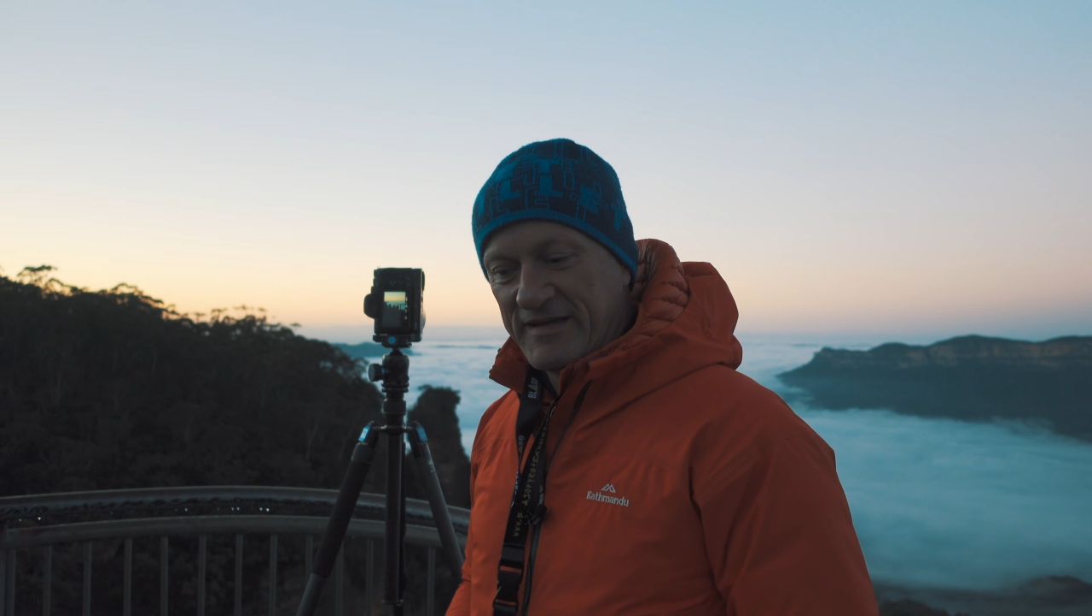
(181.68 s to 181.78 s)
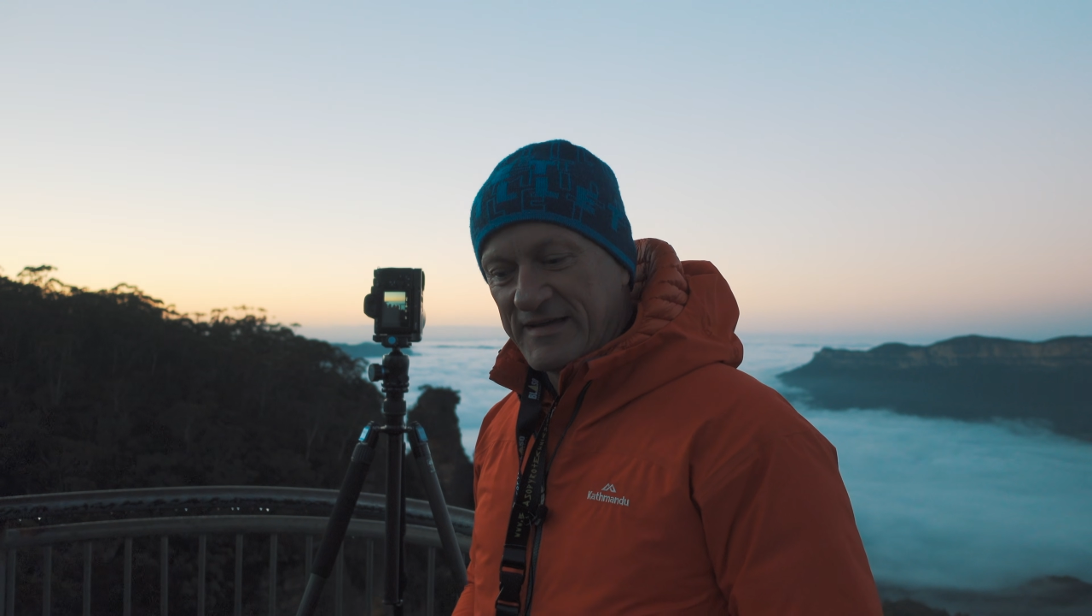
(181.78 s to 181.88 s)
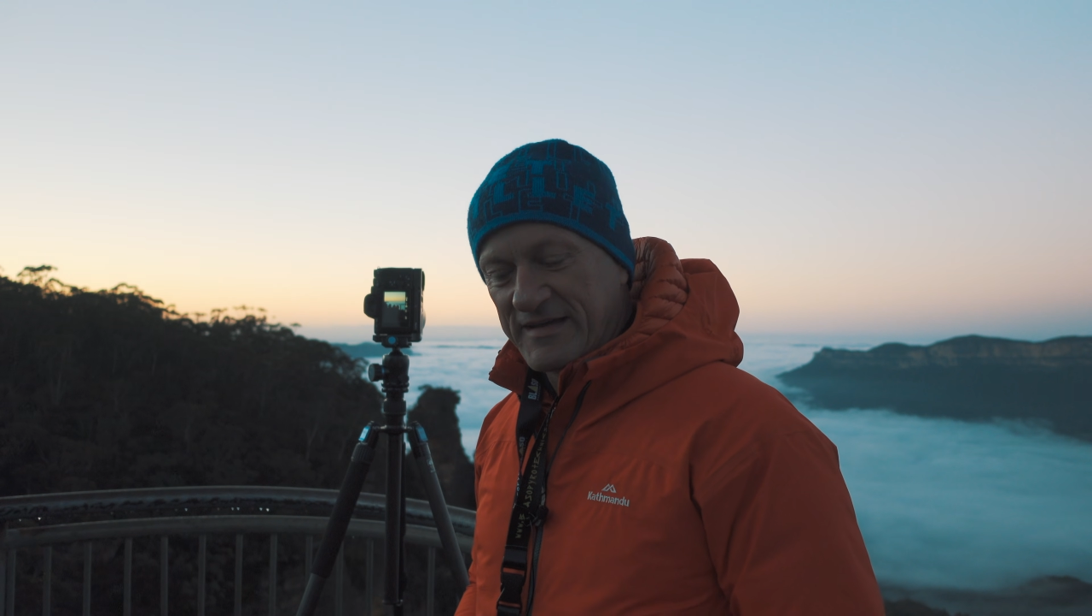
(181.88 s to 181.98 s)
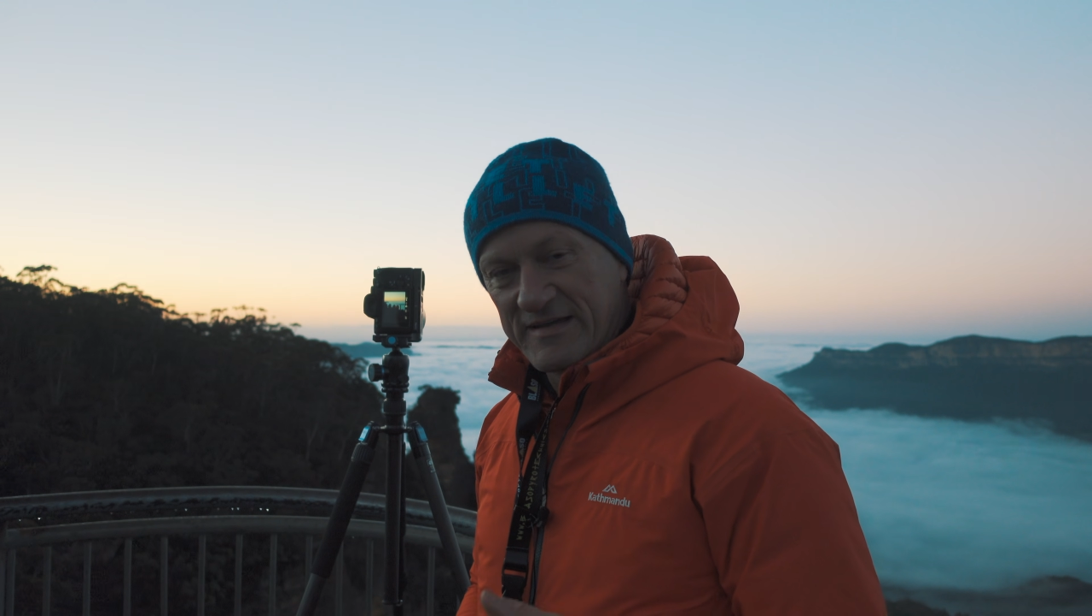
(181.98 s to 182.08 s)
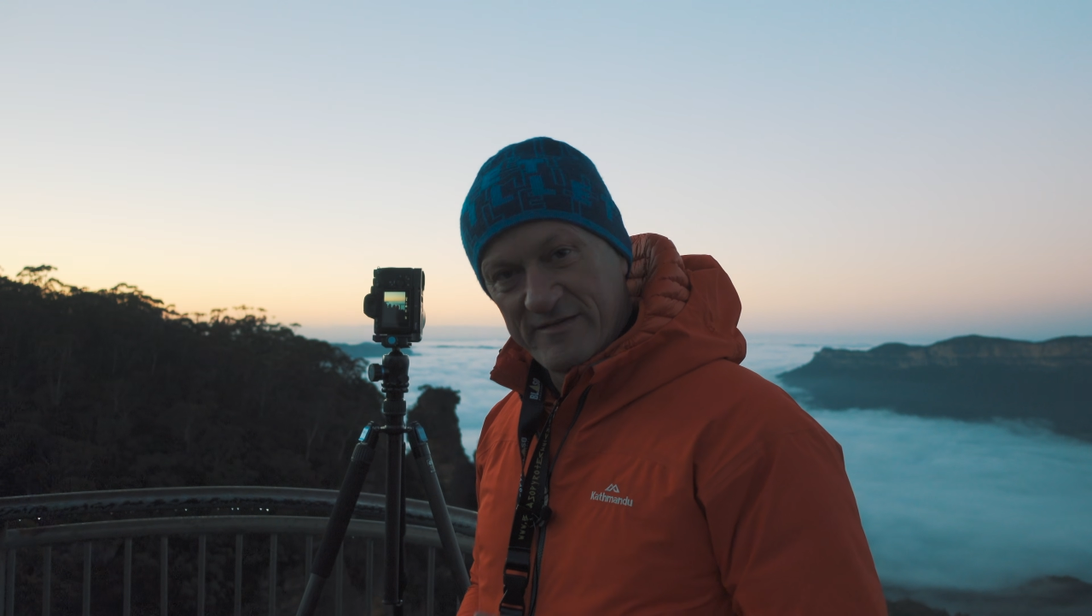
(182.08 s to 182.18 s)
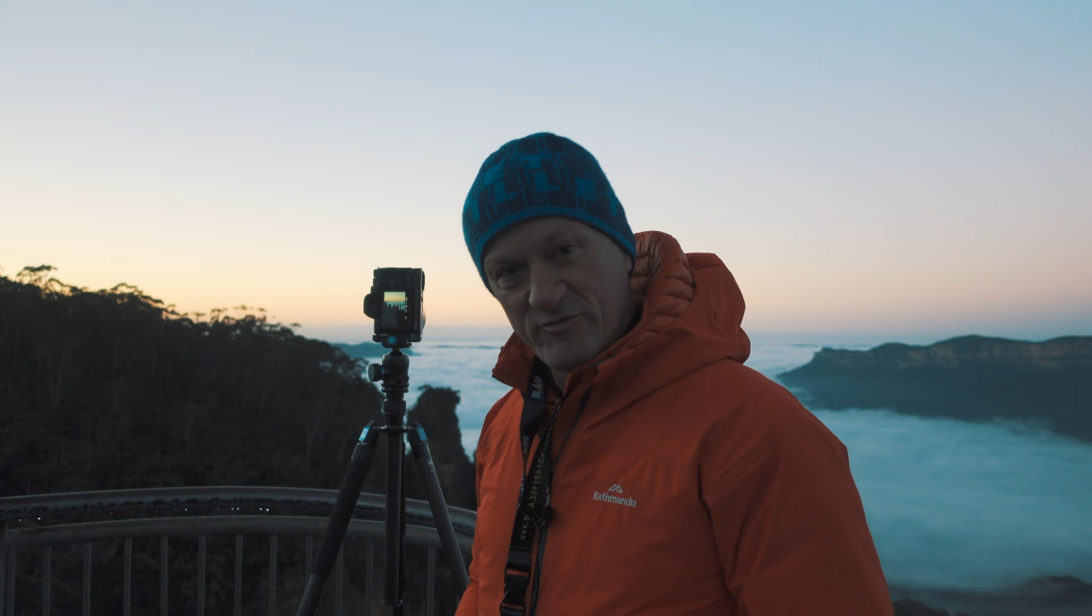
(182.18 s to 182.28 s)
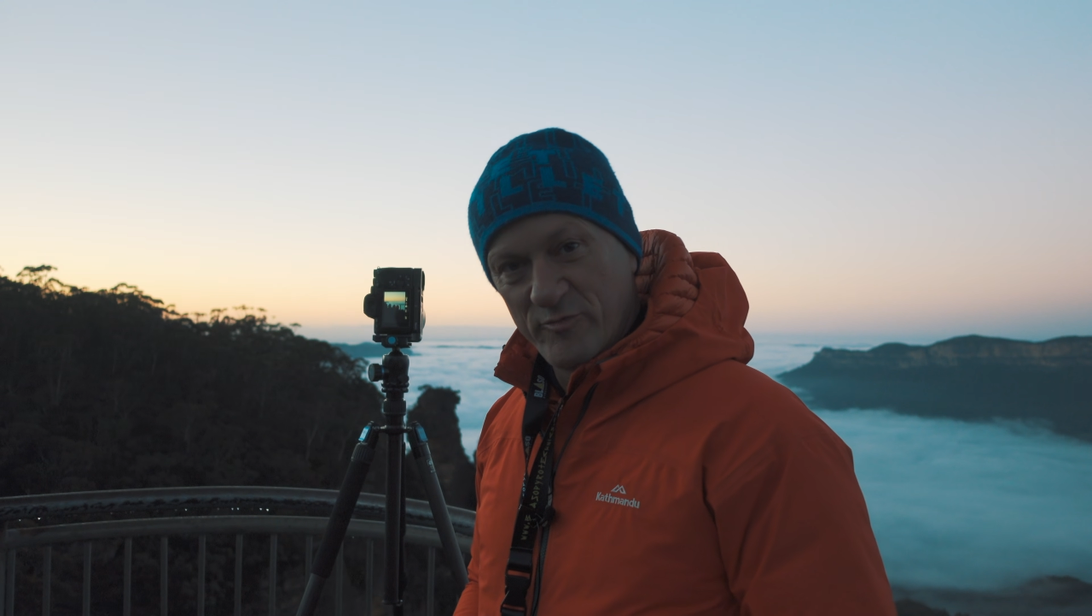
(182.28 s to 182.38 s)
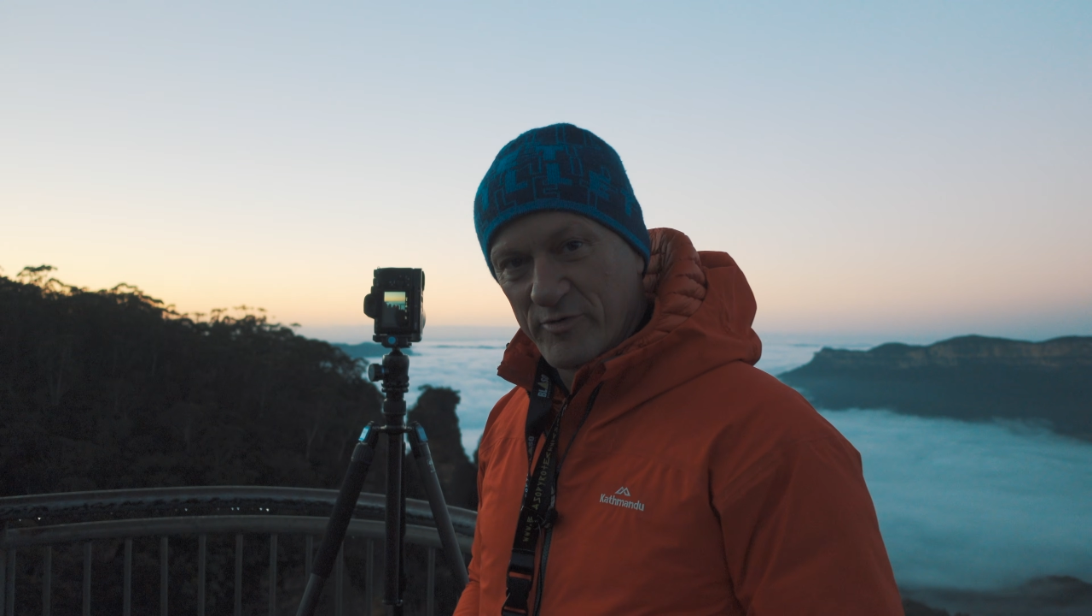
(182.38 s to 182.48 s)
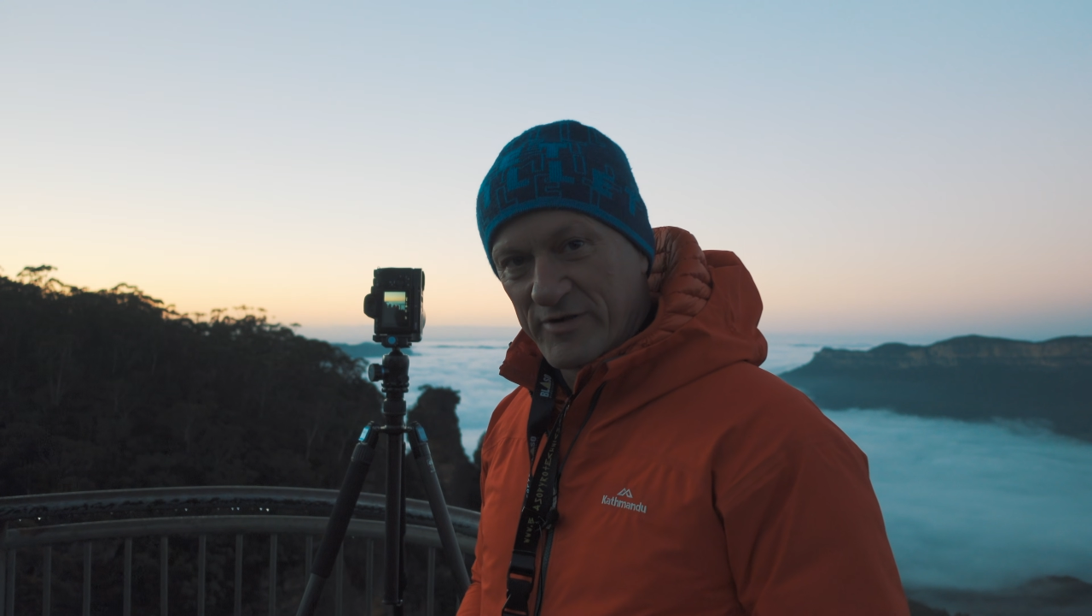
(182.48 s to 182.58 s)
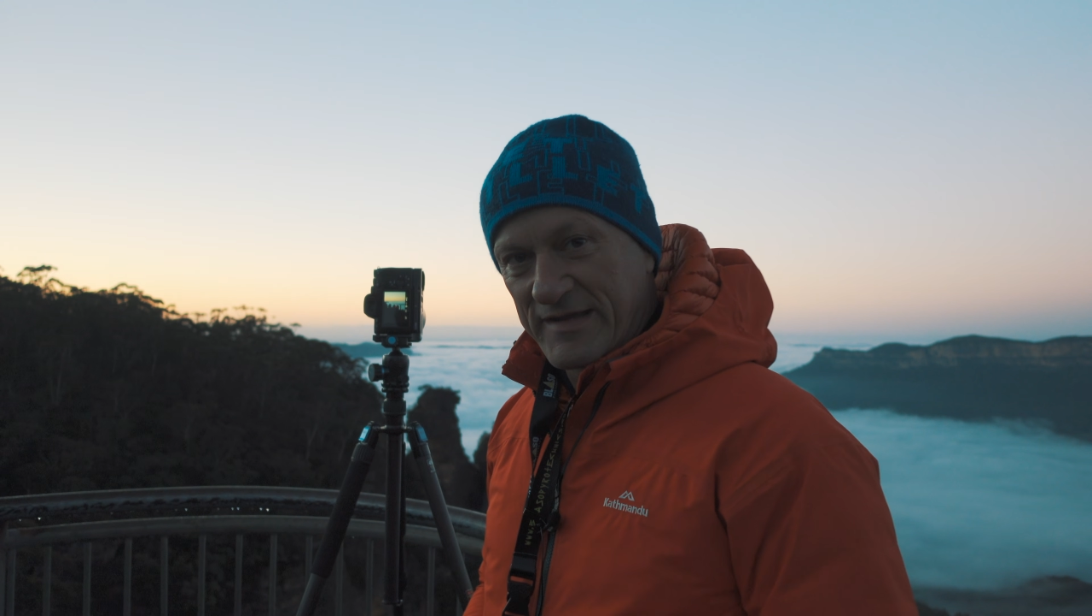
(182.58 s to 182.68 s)

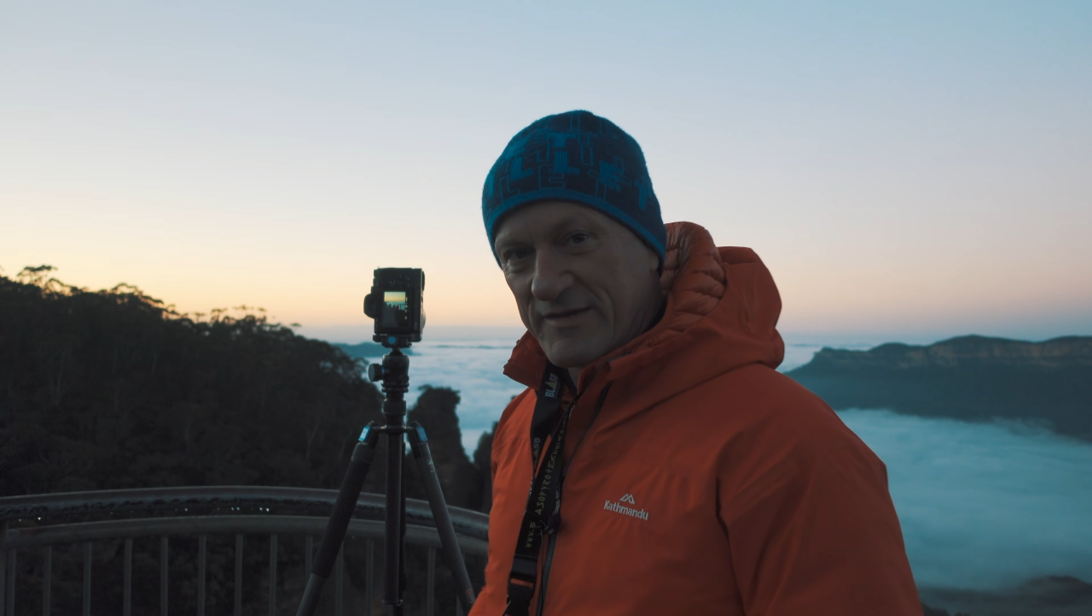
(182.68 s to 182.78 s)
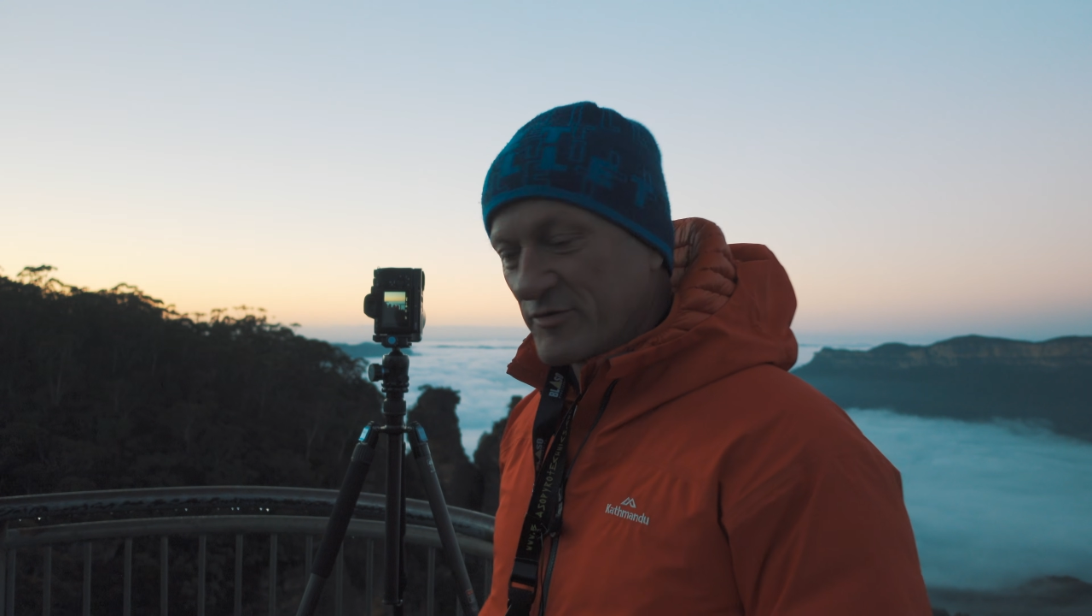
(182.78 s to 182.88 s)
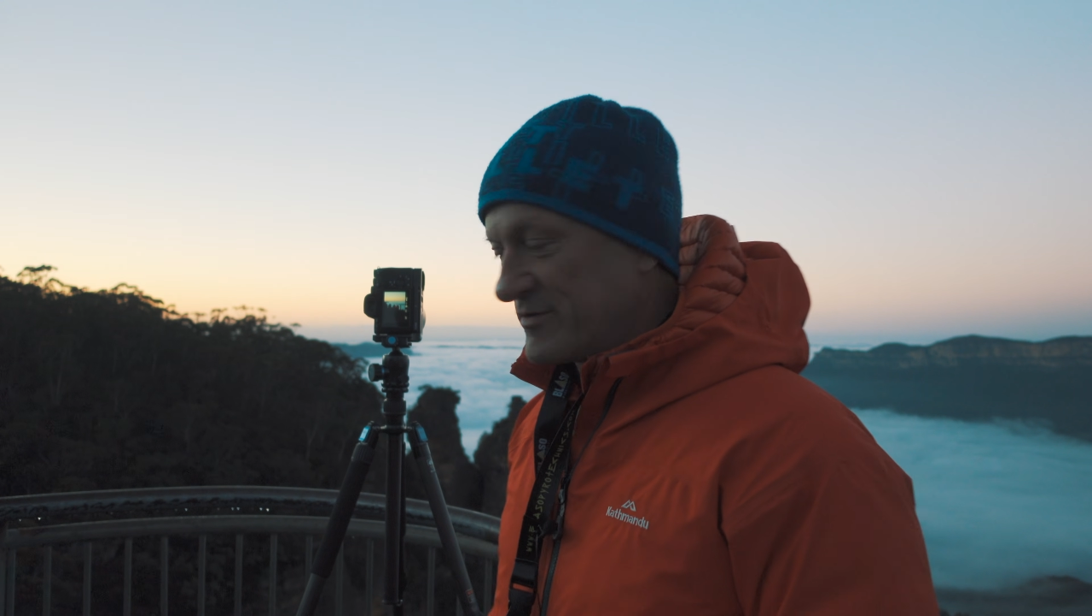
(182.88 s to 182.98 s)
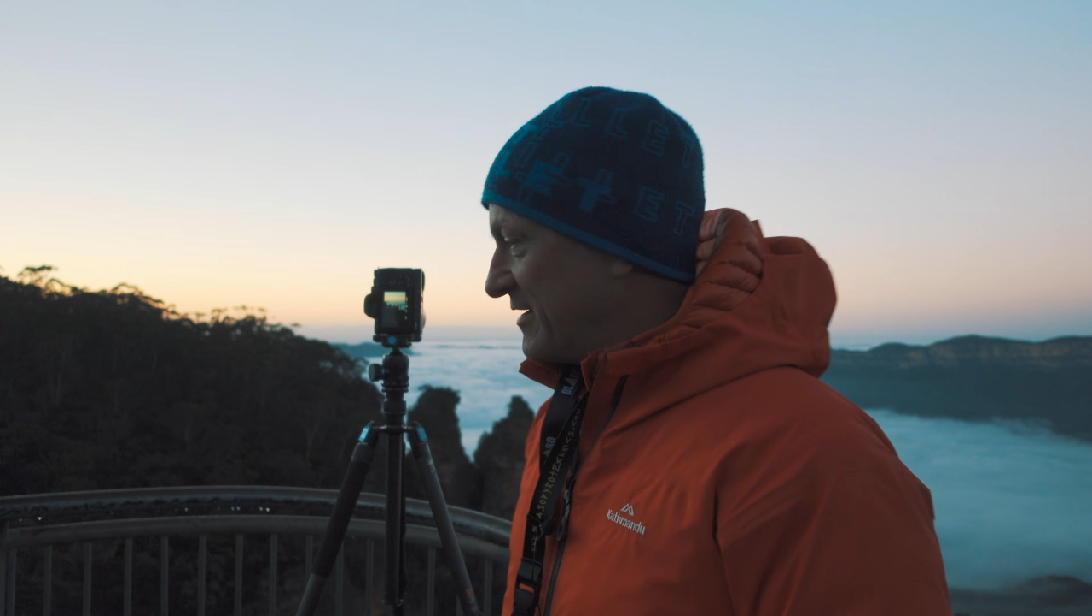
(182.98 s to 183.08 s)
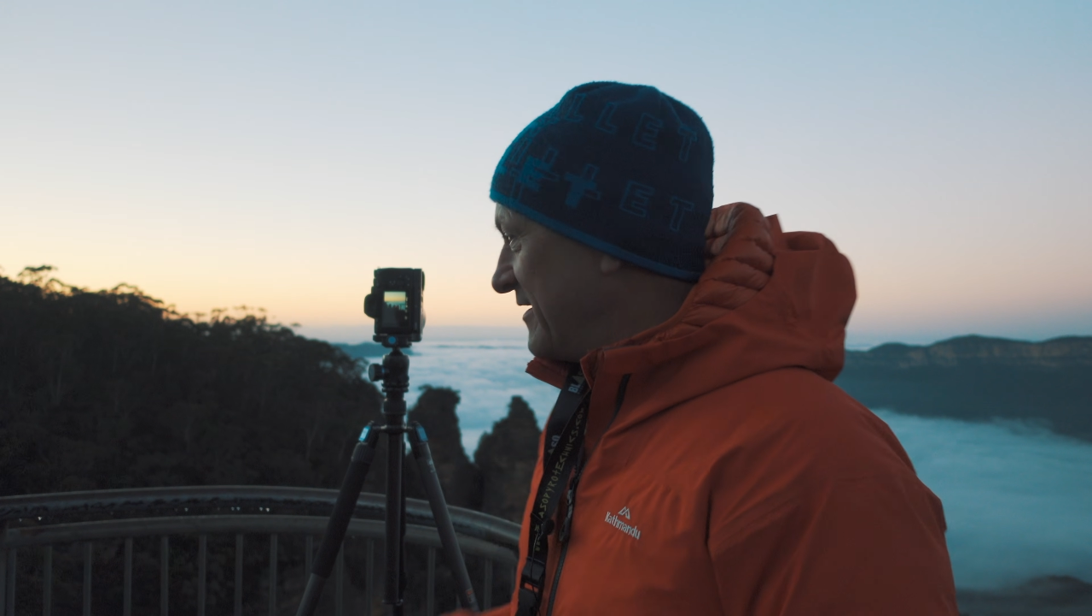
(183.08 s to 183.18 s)
f2.8 on,